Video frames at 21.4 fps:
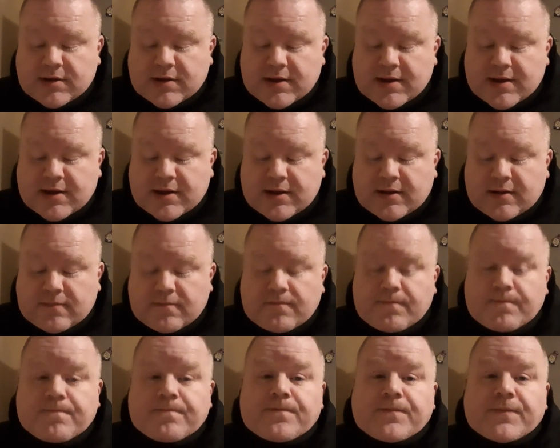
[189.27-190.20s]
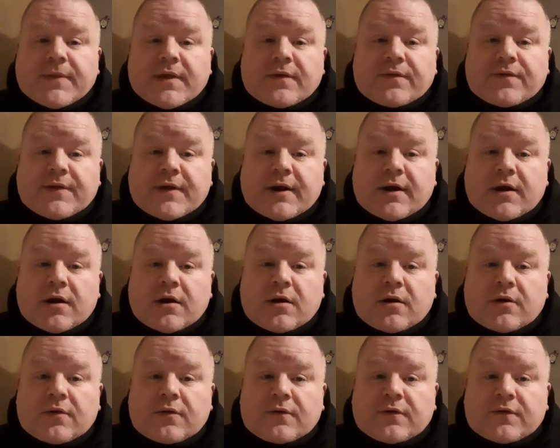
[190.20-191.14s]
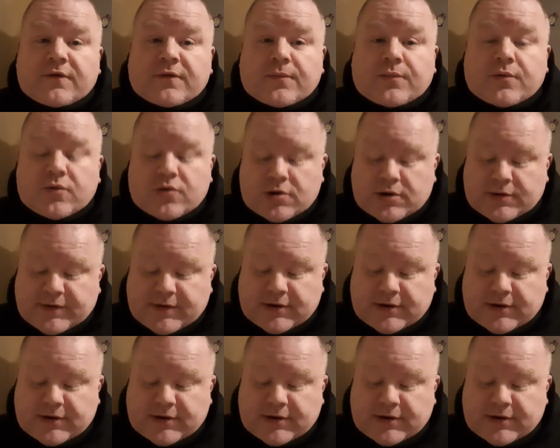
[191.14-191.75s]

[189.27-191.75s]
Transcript: and their support